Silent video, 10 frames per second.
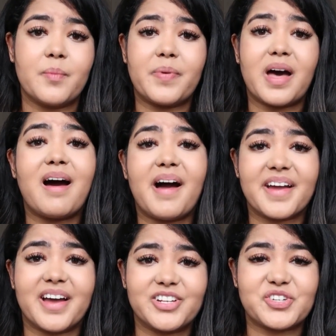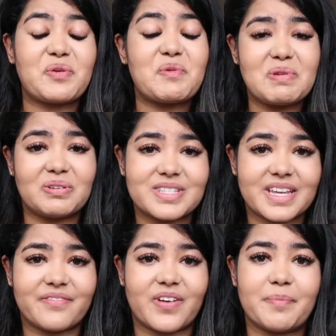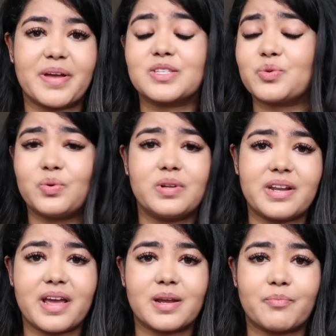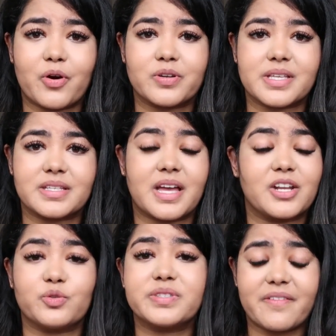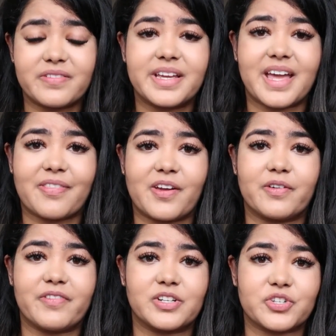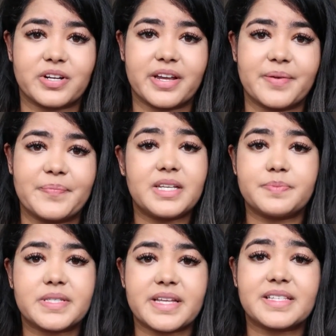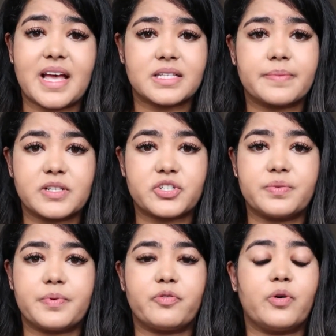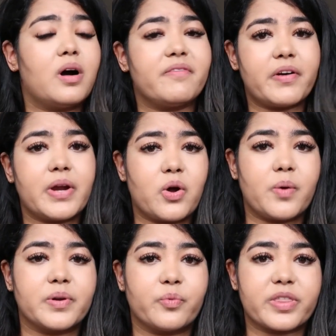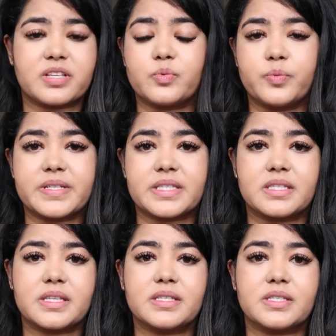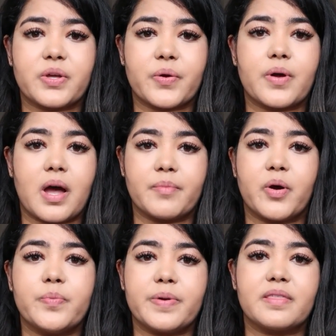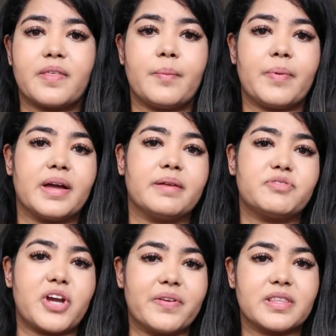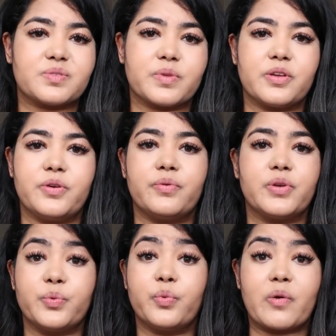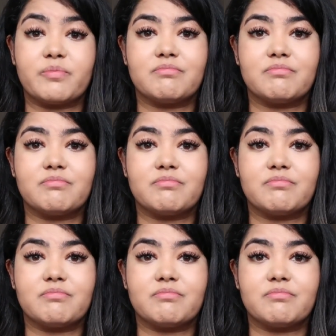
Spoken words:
But I urge you not to give up. It's all a learning process and you'll definitely get there eventually. These mistakes, as I mentioned before, are very common with small businesses, so I'm hoping that by sharing this with you, you won't